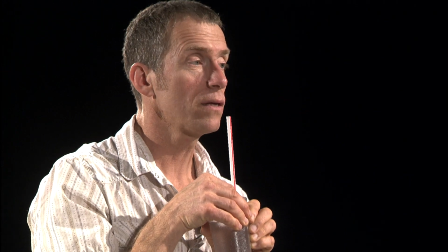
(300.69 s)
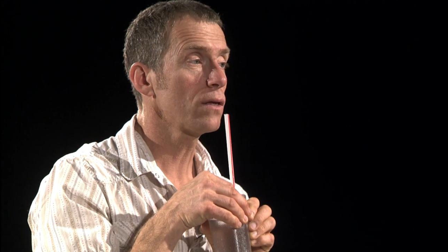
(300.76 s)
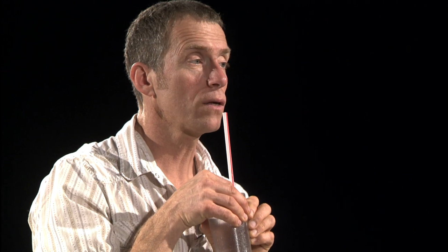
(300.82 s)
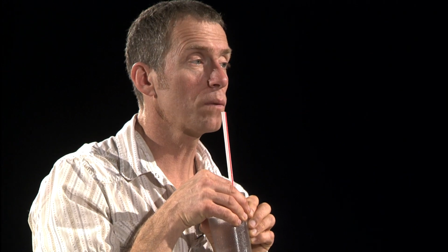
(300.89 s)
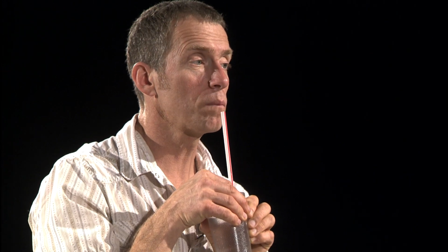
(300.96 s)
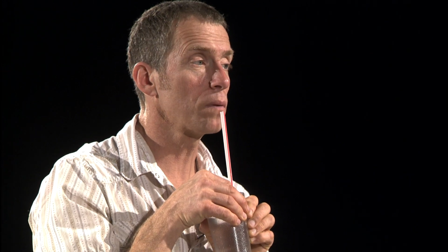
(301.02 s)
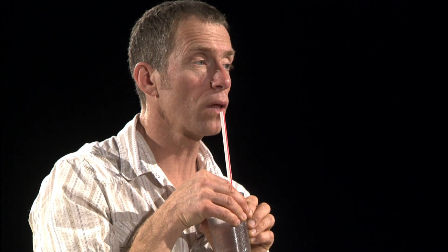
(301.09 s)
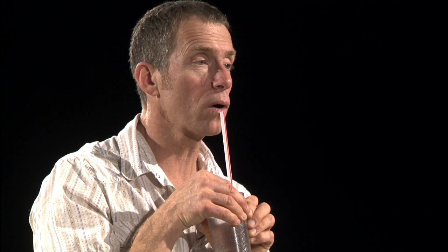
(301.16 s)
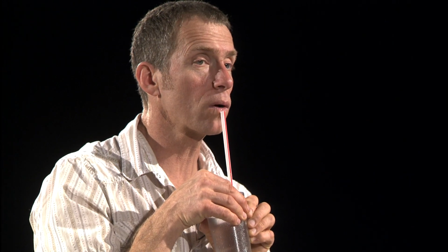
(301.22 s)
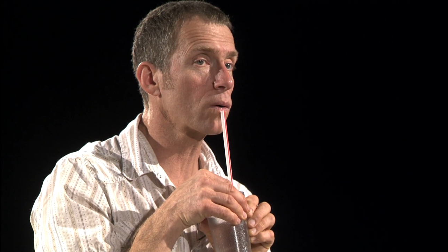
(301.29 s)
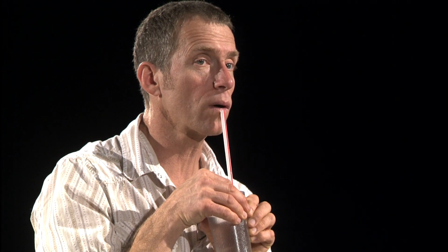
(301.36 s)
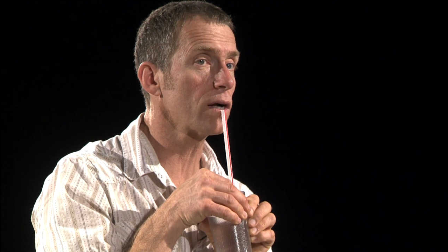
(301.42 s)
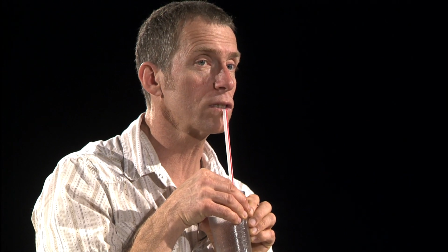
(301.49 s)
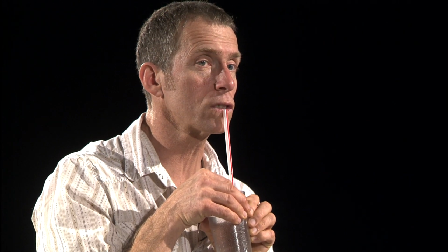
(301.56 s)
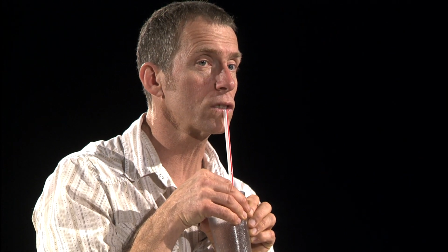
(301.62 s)
You blow
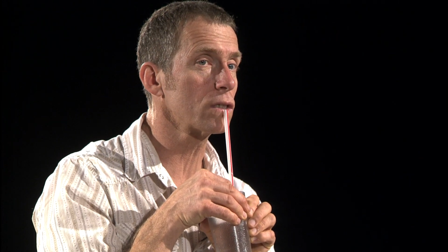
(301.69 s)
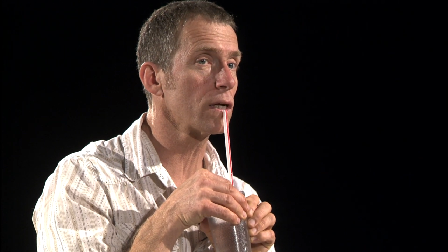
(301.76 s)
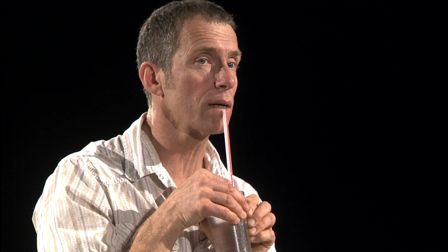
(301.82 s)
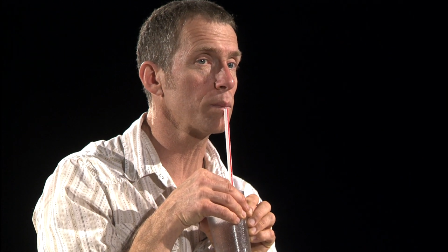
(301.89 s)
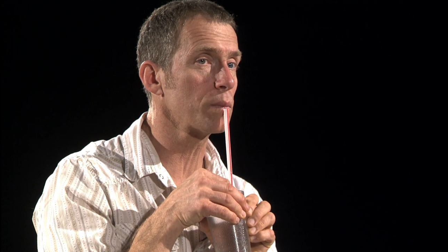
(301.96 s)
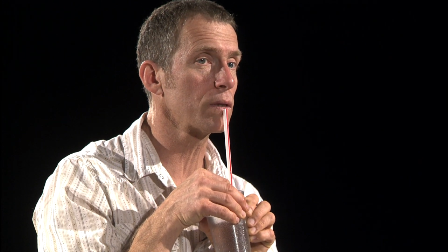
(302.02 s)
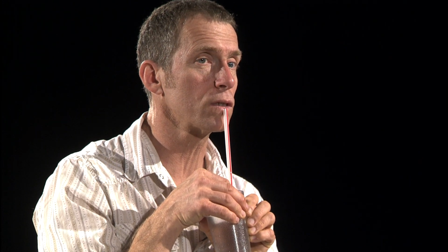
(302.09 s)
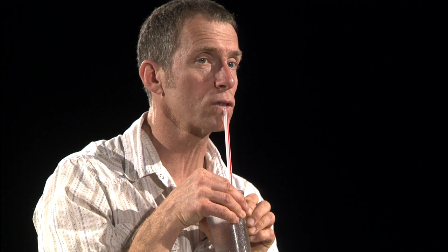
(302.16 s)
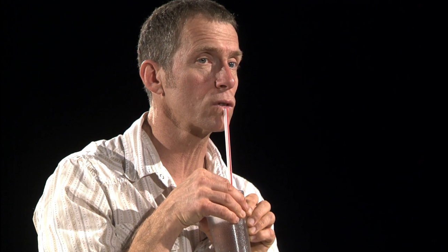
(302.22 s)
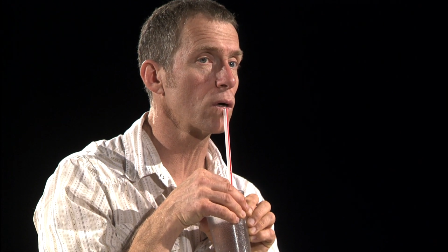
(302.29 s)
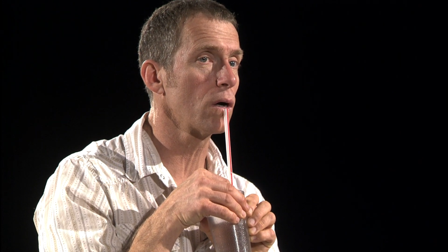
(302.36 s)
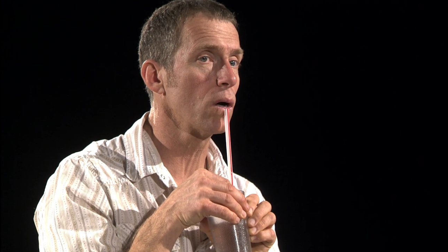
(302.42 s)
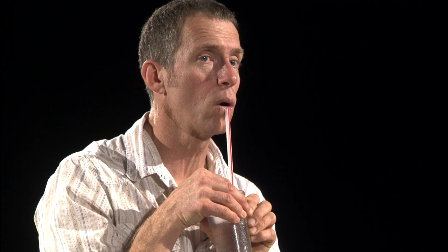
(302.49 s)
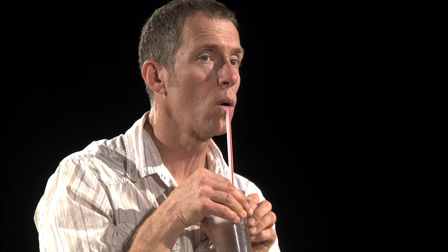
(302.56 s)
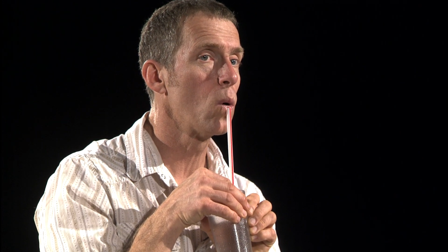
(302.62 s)
across the top of the
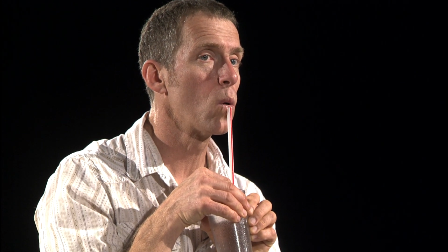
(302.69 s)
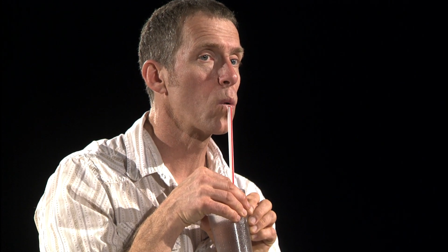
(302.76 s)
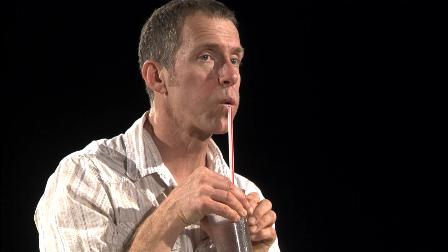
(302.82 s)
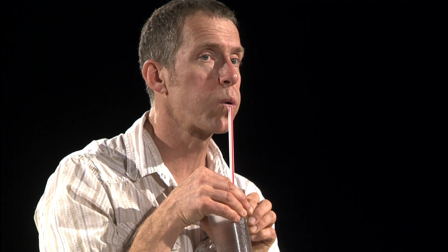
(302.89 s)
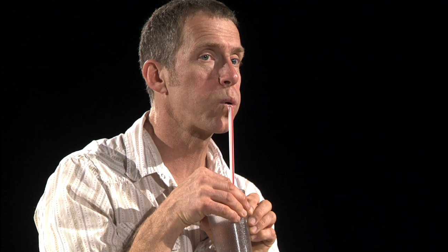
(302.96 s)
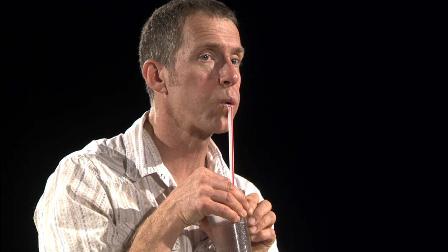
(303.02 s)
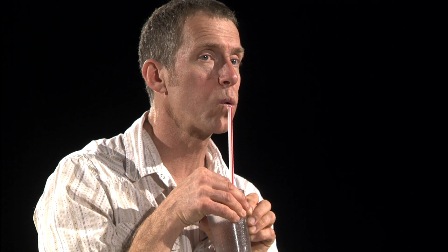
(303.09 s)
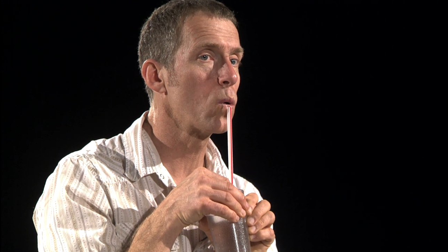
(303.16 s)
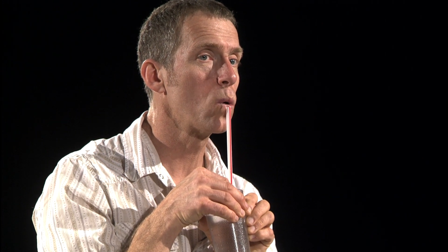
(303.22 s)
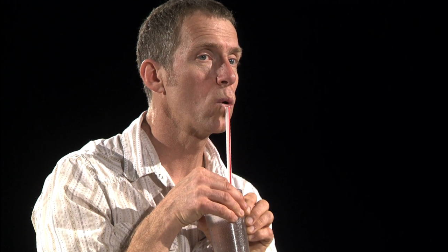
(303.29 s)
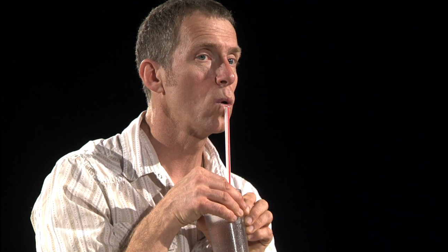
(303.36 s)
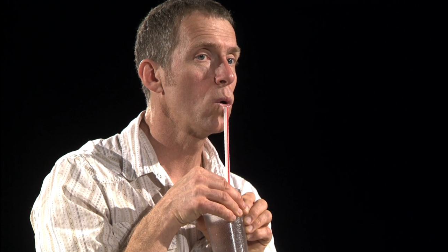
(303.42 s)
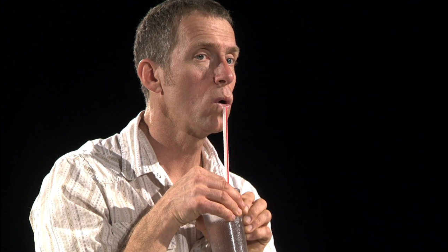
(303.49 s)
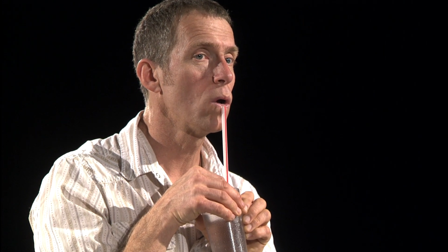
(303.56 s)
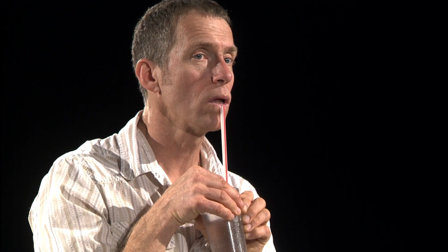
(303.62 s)
straw
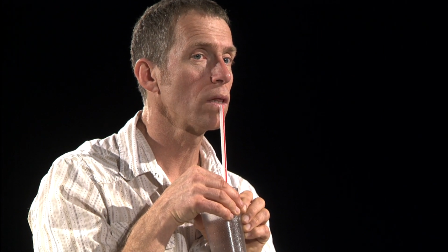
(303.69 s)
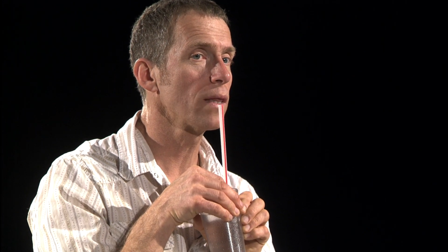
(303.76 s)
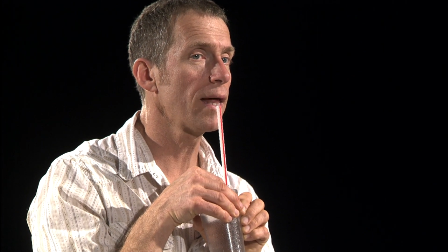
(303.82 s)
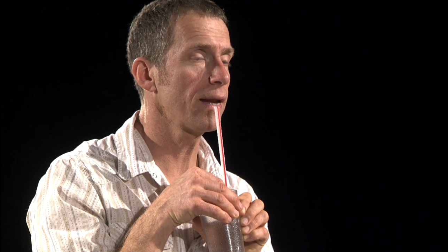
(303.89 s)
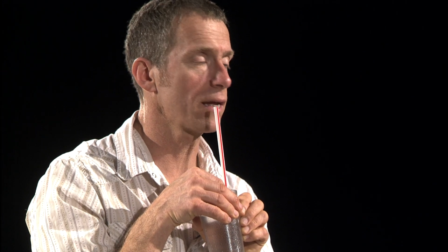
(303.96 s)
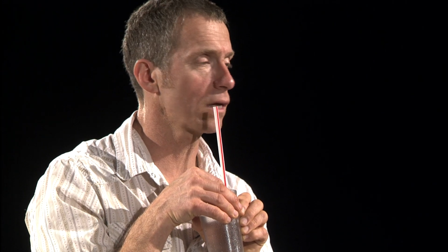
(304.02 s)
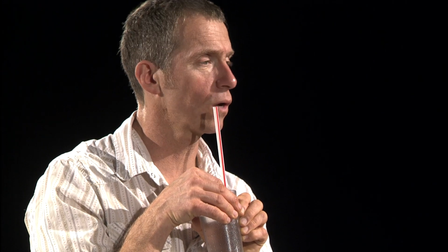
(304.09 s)
letting